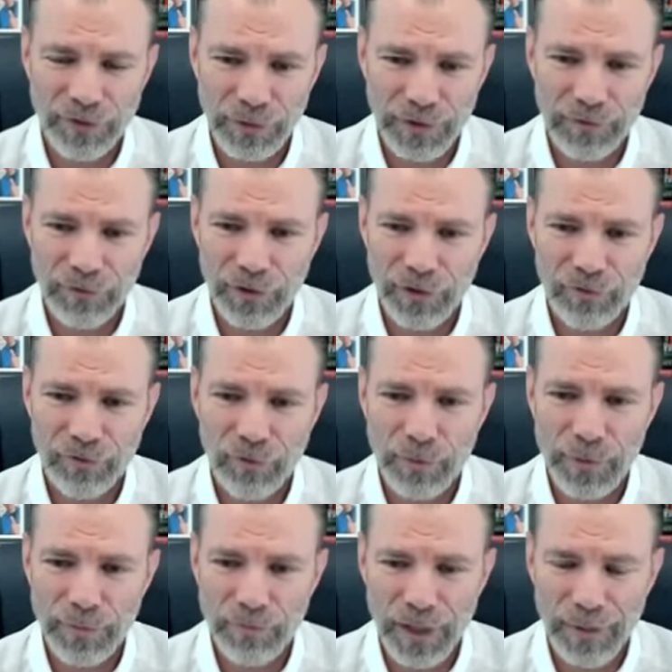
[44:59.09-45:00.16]
to interview the
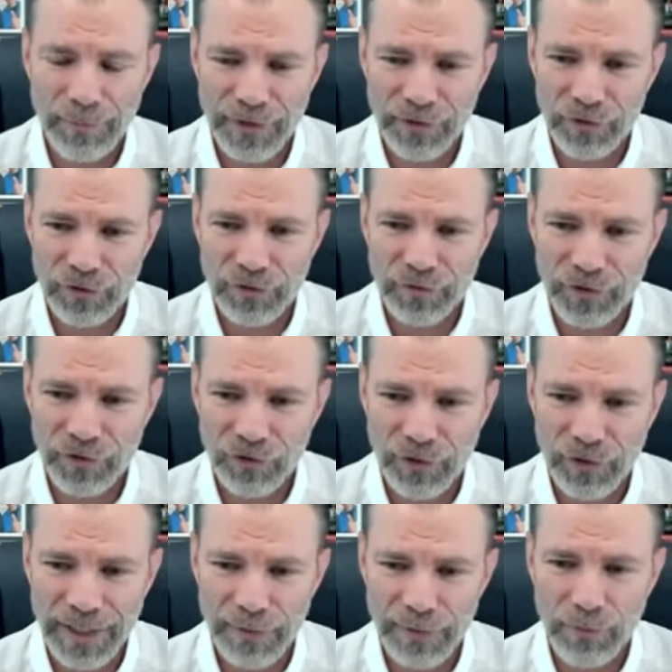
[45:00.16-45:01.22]
former Prime Minister of
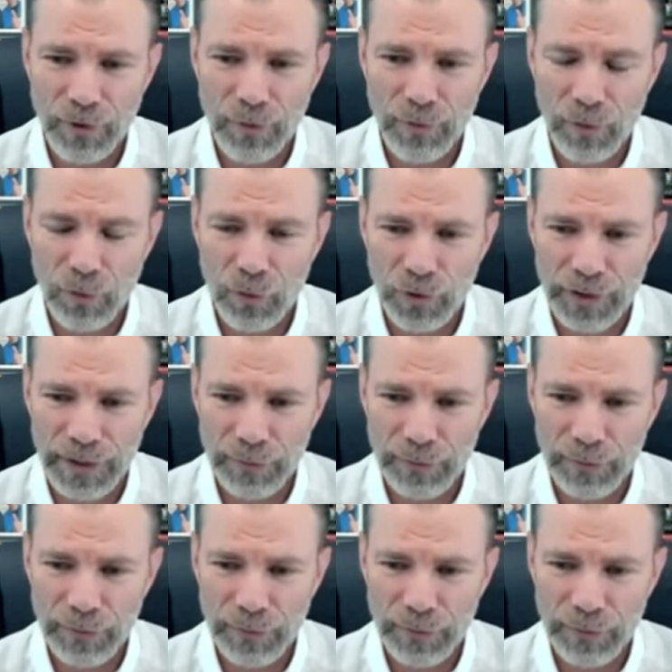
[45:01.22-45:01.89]
Australia, Bob Hawke.